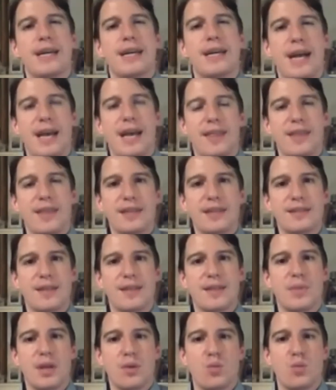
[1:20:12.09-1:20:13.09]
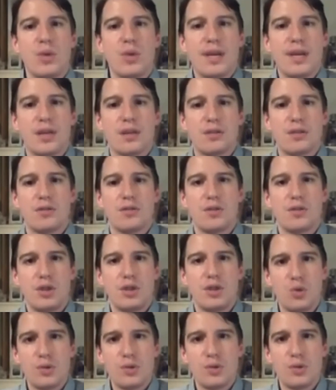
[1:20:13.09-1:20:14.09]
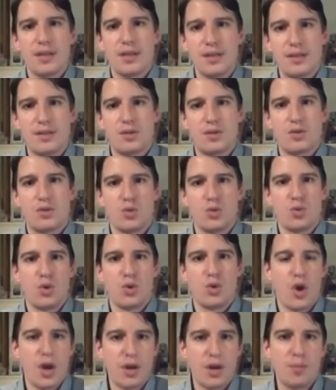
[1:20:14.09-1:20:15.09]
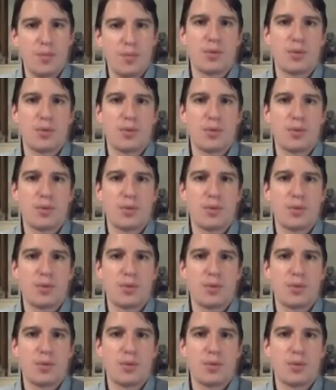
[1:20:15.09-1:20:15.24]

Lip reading: I think it's something we can use this to learn,